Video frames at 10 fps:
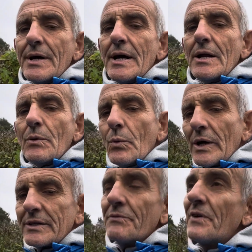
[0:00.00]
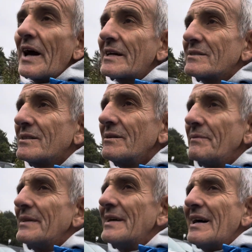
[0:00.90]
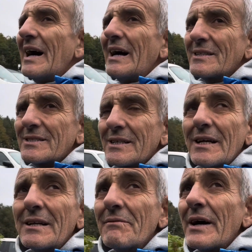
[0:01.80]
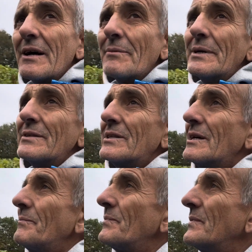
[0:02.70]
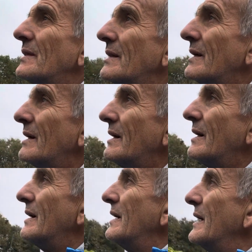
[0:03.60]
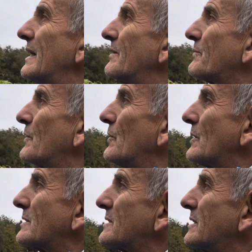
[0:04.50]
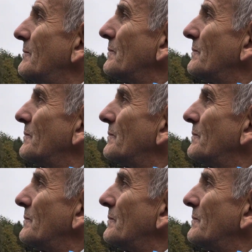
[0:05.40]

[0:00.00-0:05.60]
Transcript: and what affect us and environment. And of course,